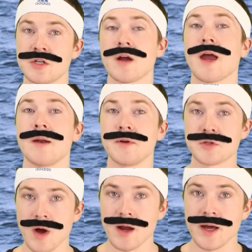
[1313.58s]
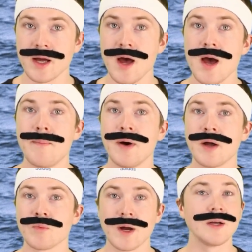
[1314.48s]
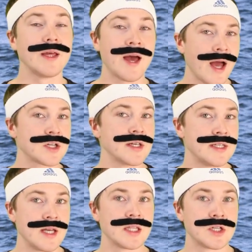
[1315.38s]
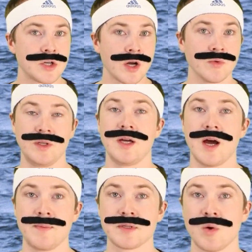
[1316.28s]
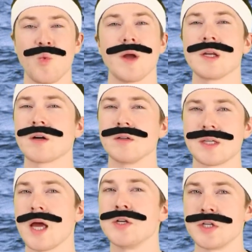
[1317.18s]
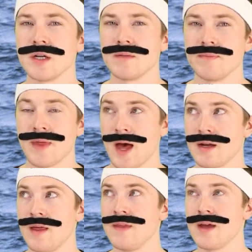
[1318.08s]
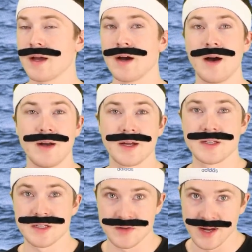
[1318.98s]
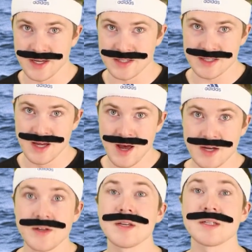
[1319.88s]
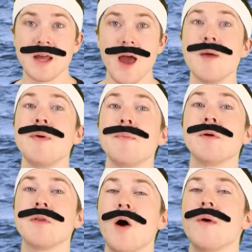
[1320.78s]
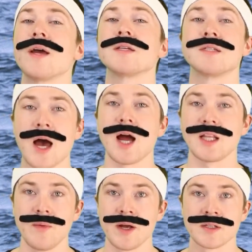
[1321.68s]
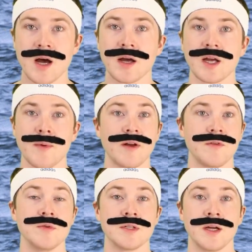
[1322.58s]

shark animatronic, but rarely actually seeing the shark really ups the white knuckle tension. That and the iconic strings. To this day, people know exactly what you're talking about if you